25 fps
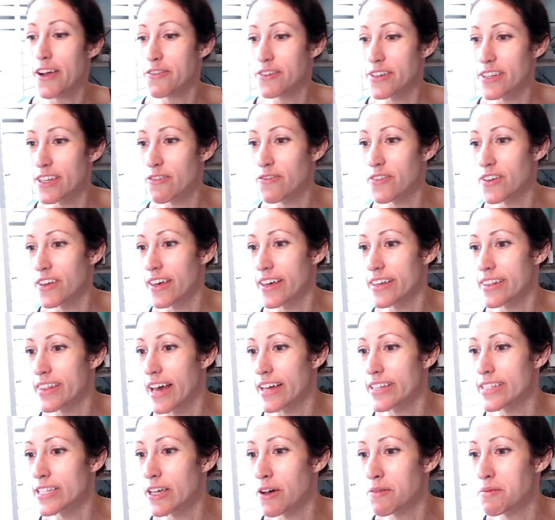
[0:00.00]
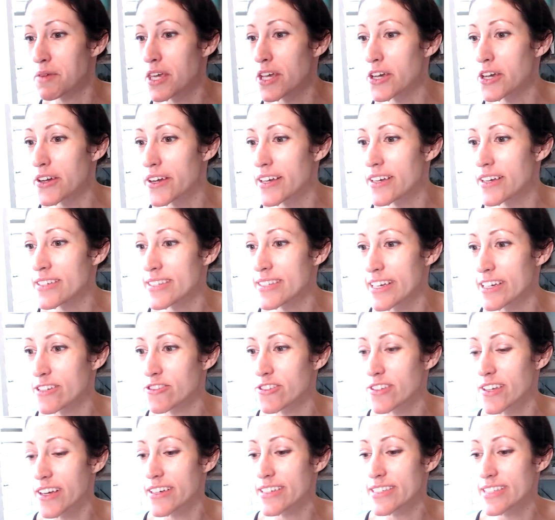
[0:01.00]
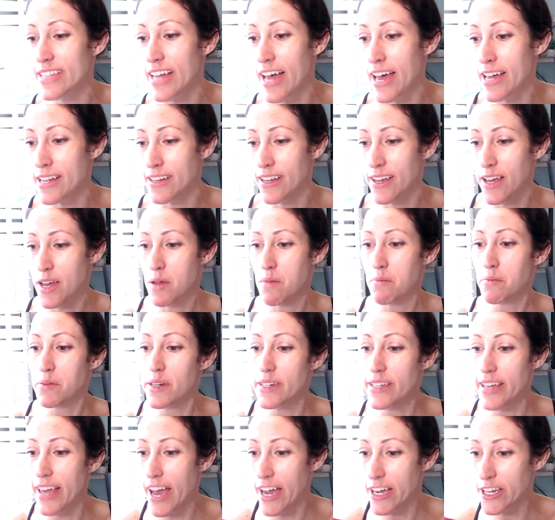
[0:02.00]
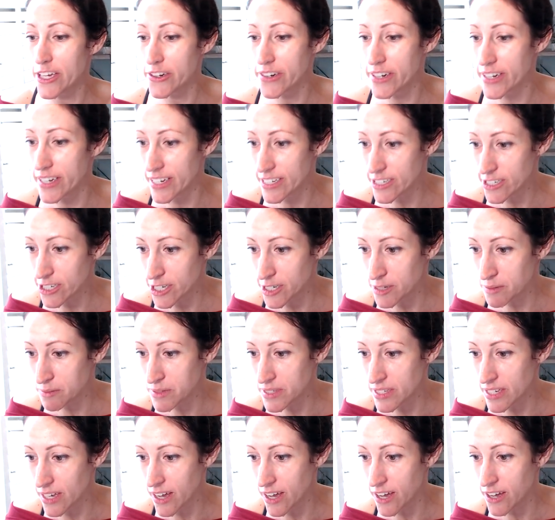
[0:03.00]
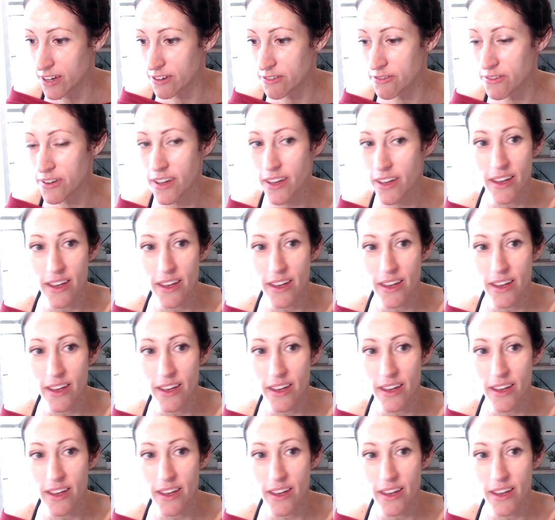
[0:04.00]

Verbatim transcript: really feel like that so i'm curious angela is that pretty accurate in terms of